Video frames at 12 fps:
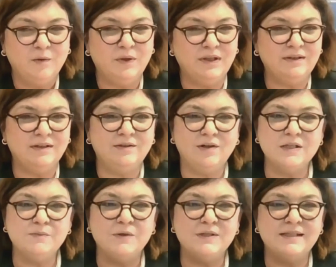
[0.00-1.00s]
We need a
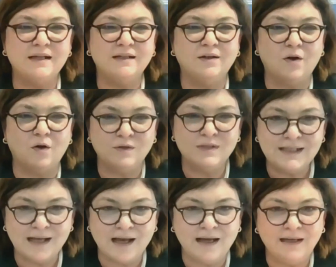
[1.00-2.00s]
transport sector on
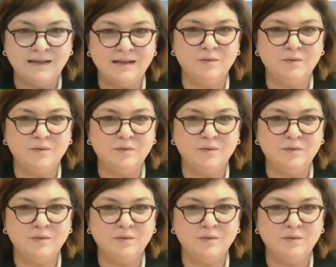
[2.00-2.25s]
side,